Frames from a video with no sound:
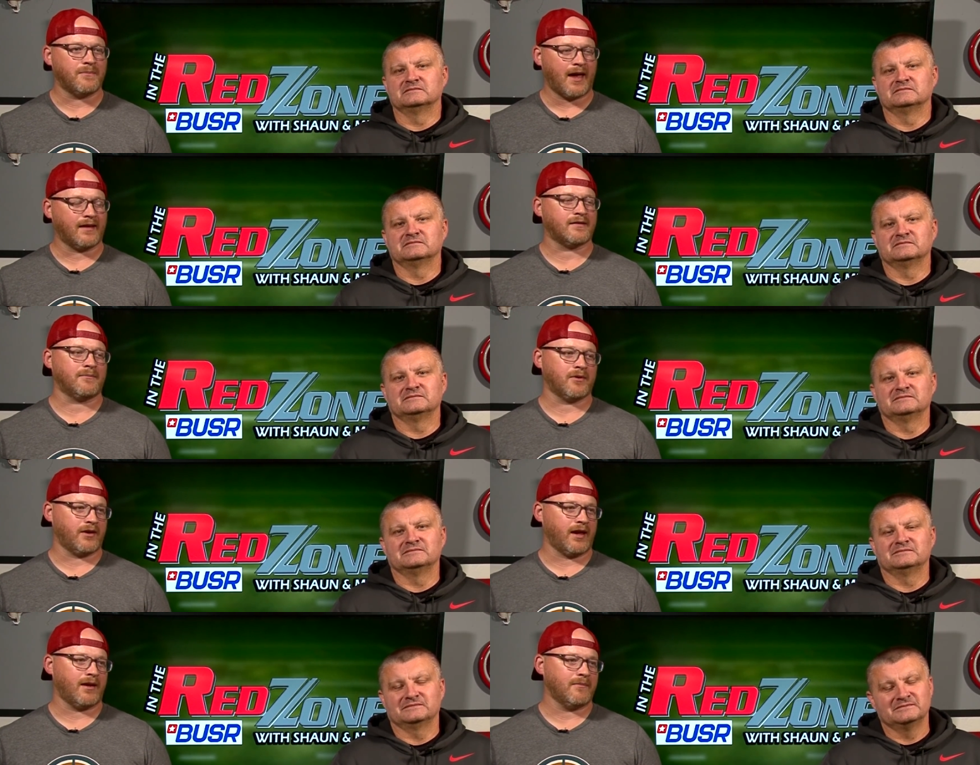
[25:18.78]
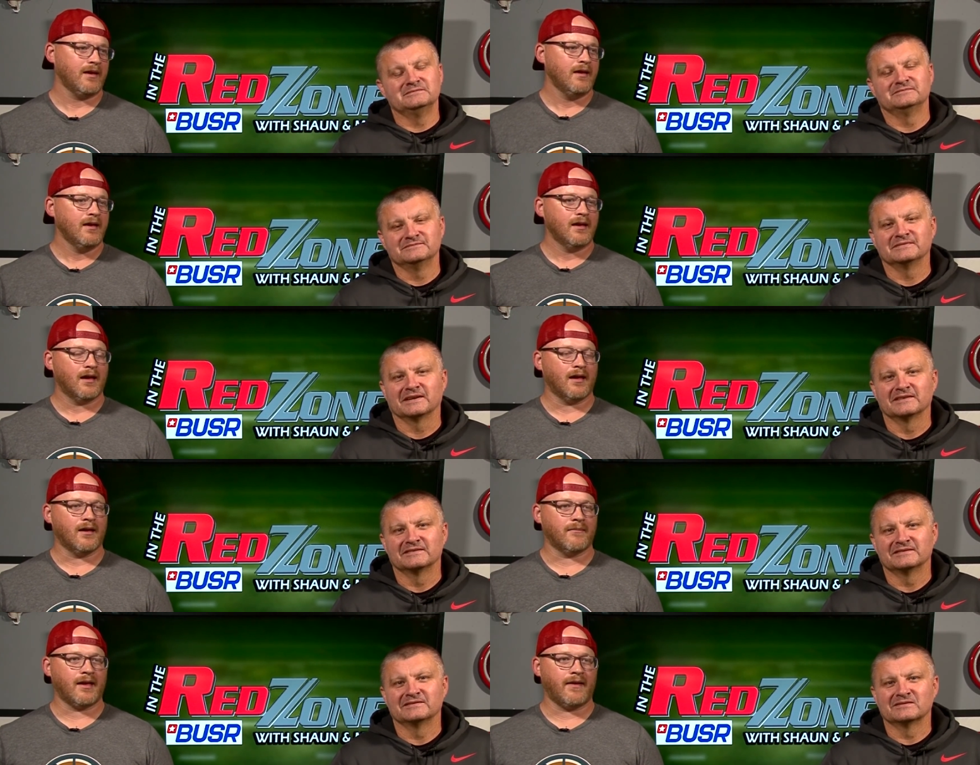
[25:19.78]
Speaker 1: passing per game,
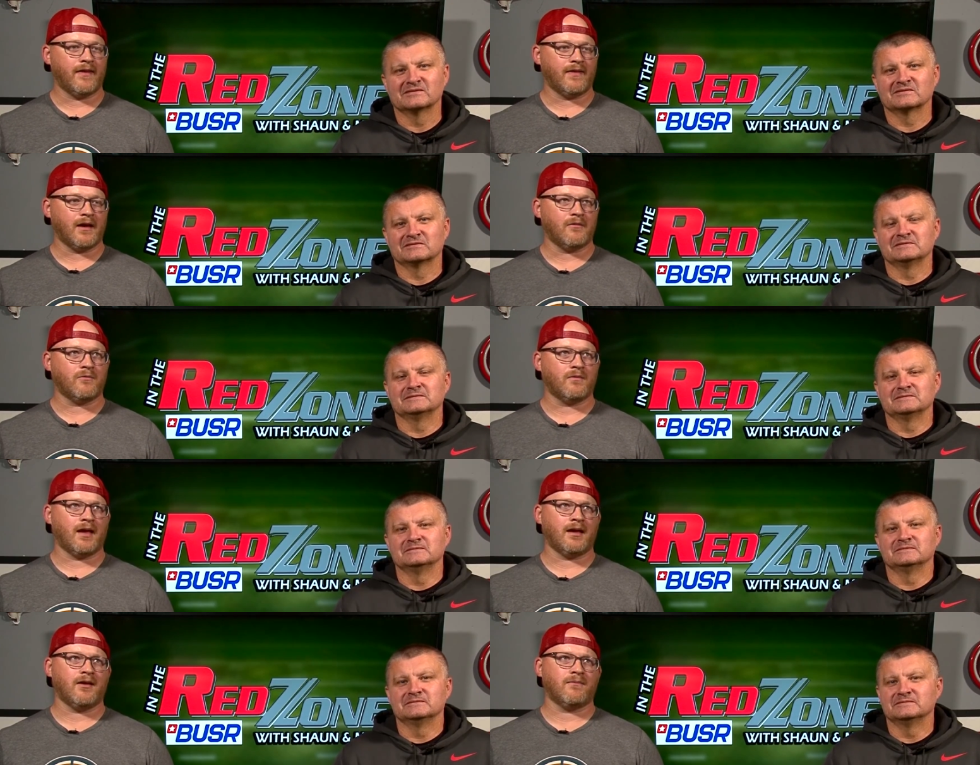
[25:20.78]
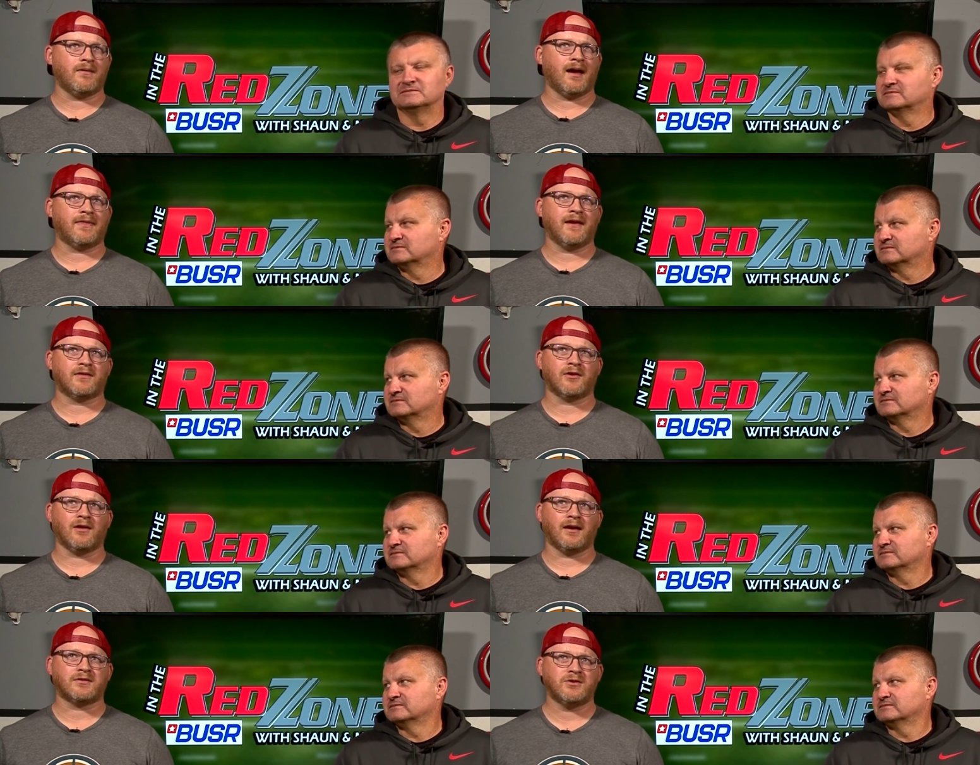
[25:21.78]
um, and then they they I think they're
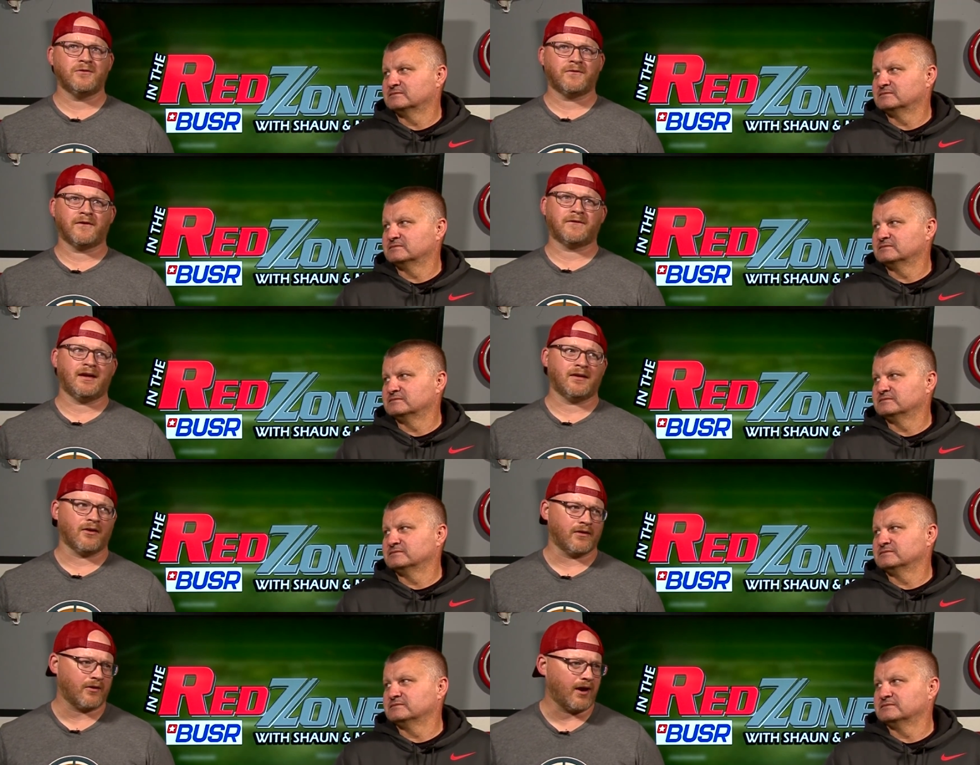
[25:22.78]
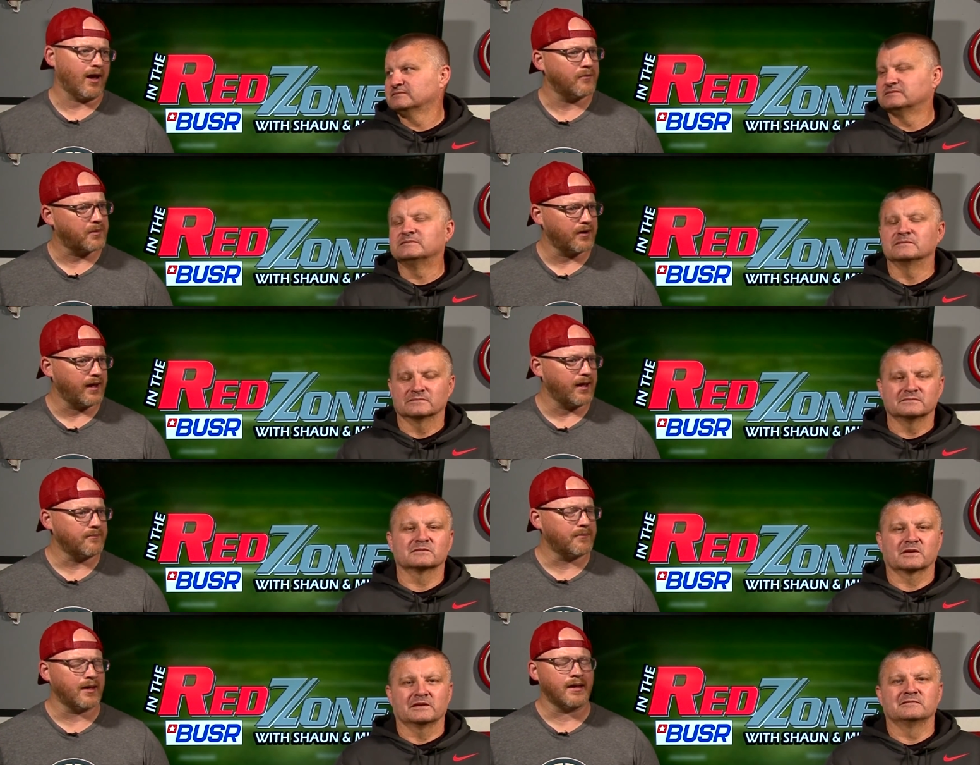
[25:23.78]
like 215 on the ground per game,
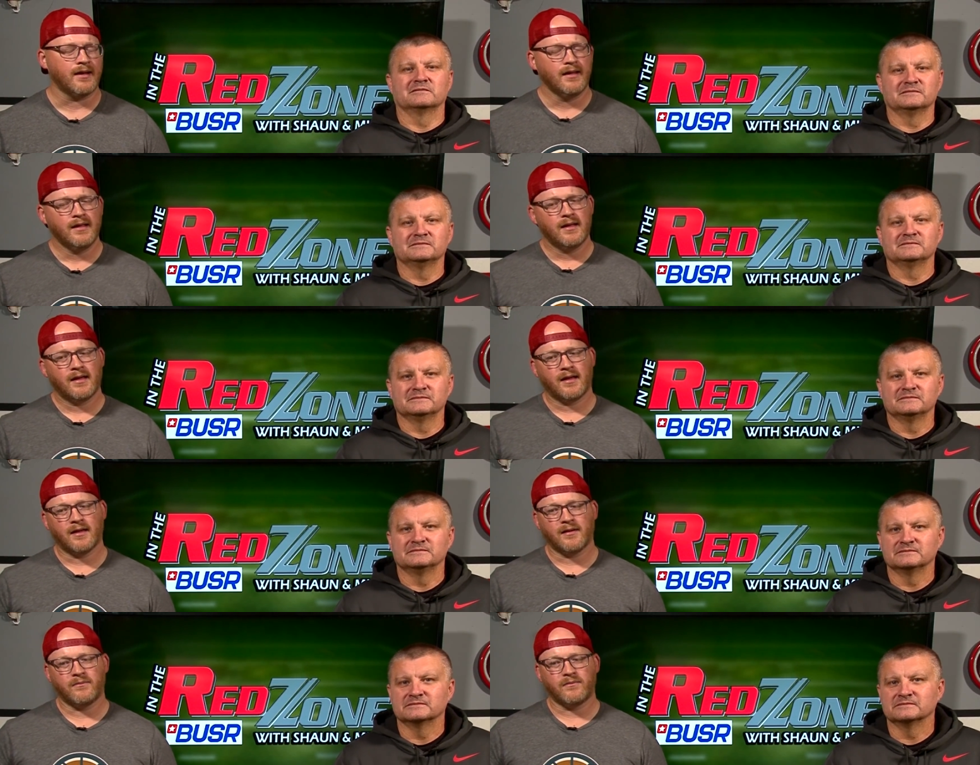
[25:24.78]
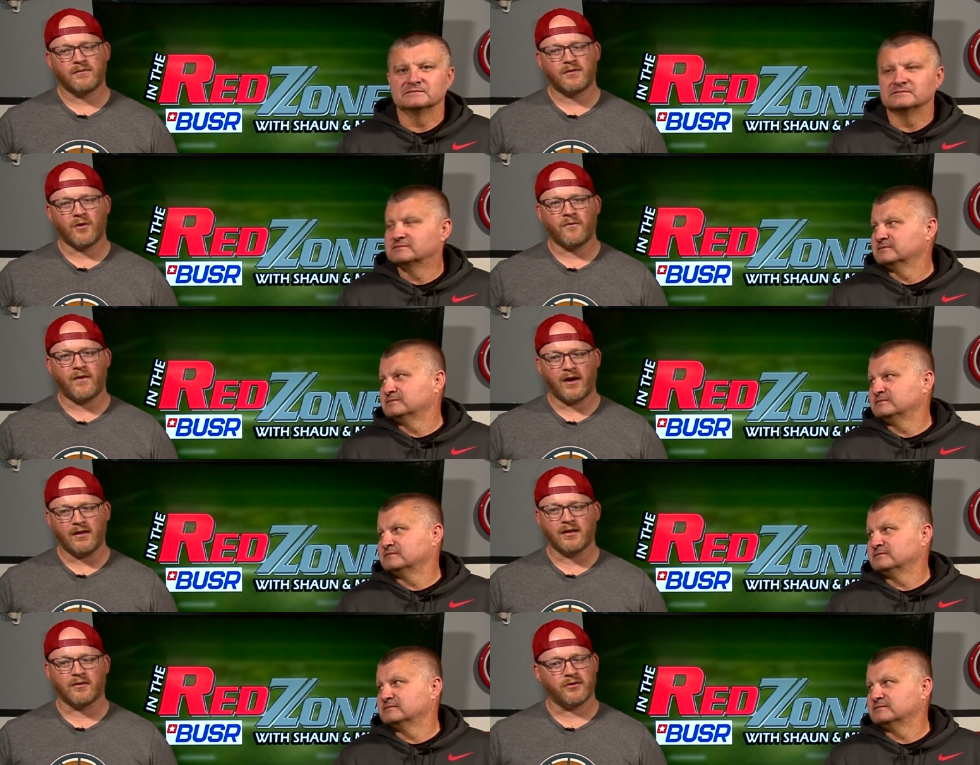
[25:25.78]
okay. but. Um, so
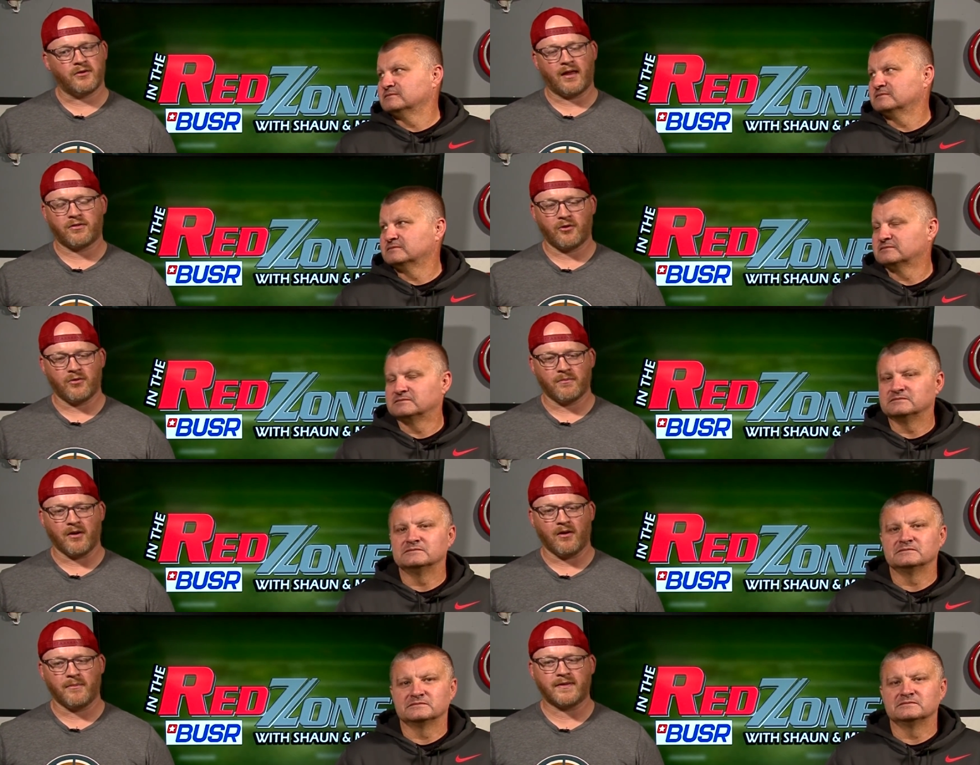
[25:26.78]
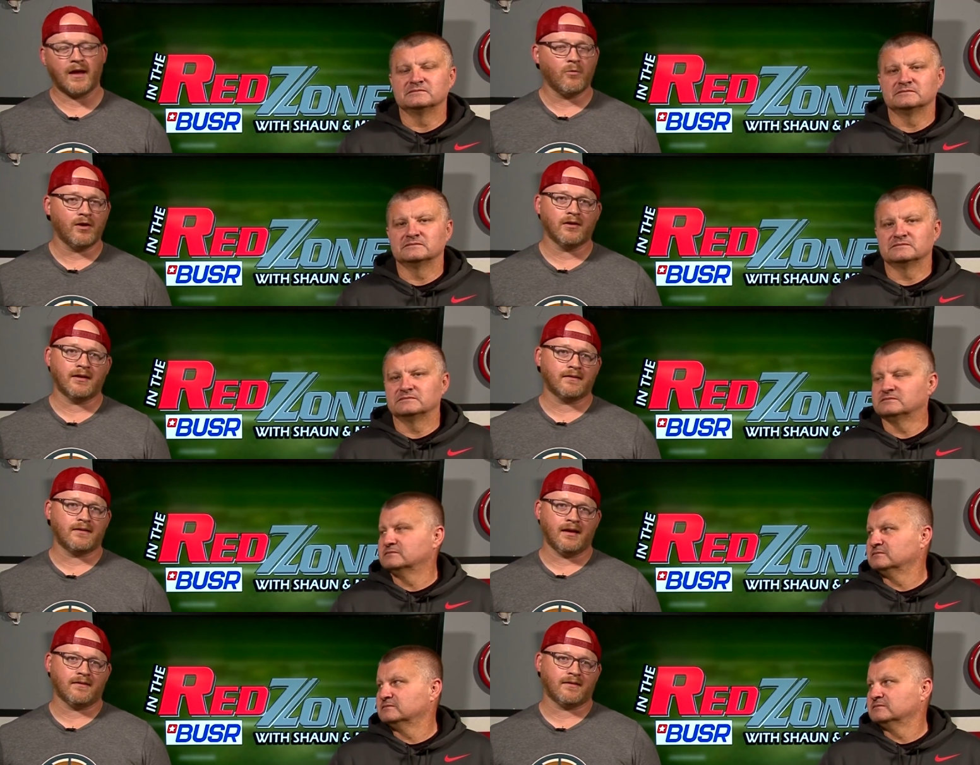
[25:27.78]
very little do they throw the ball, but they will in,
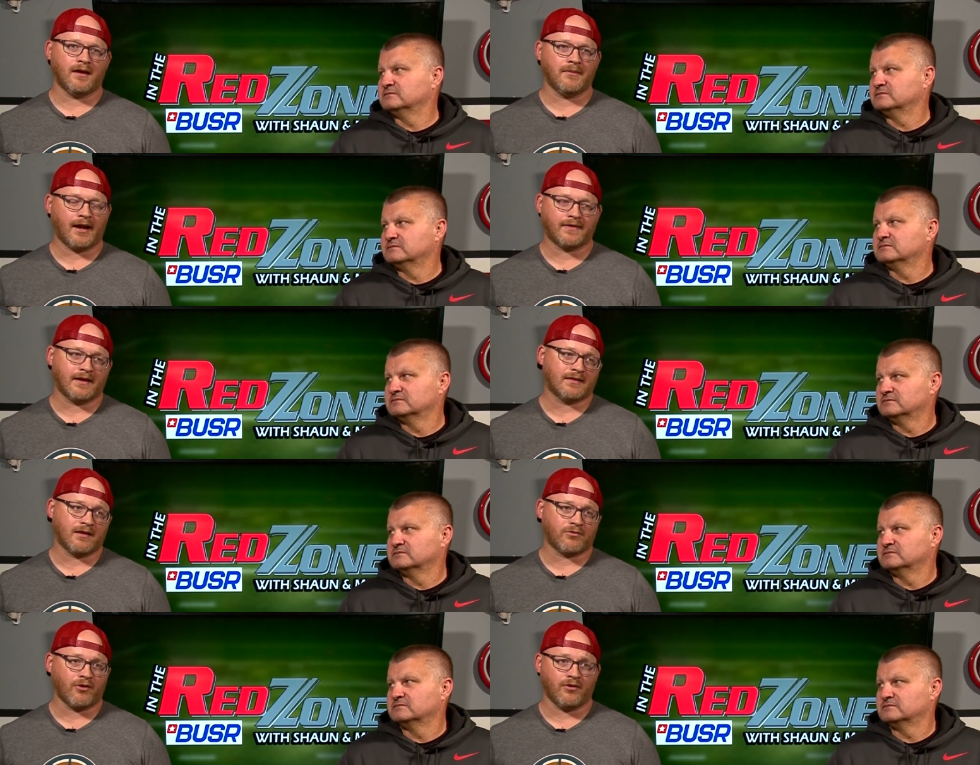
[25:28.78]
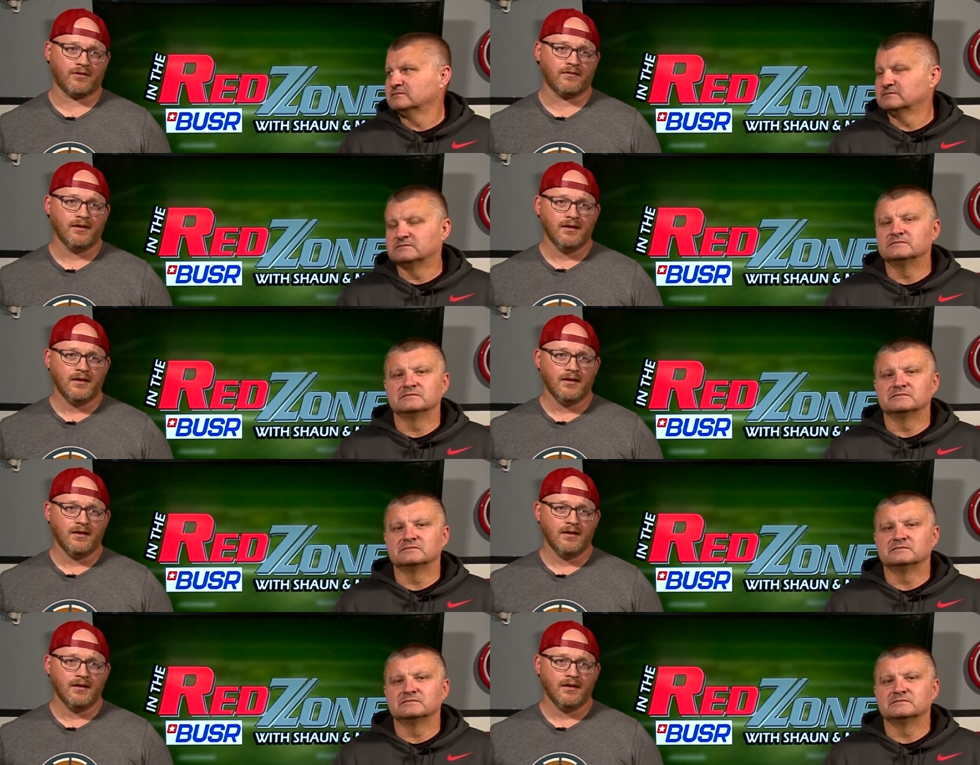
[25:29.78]
in some, and I think they throw it